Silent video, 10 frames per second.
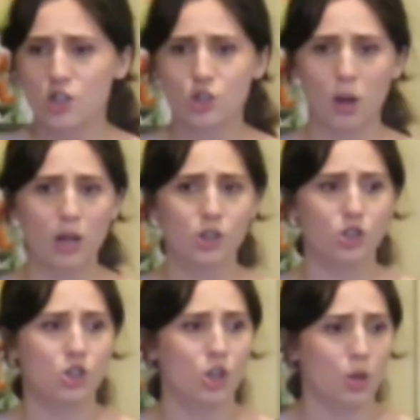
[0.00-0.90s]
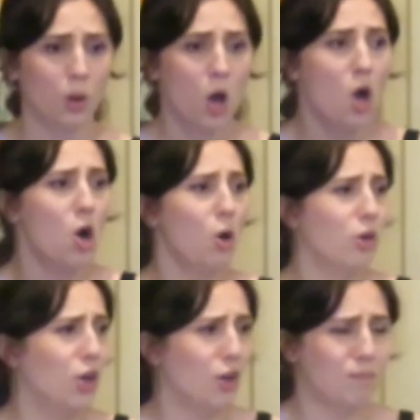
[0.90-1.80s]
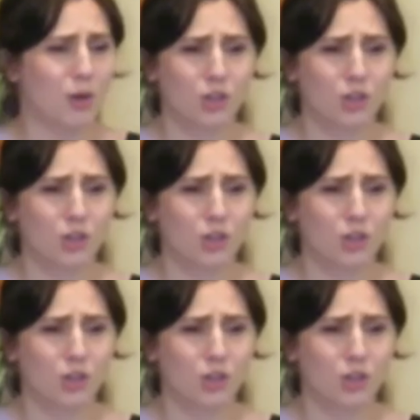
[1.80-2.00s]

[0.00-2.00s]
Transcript: 202. Who could have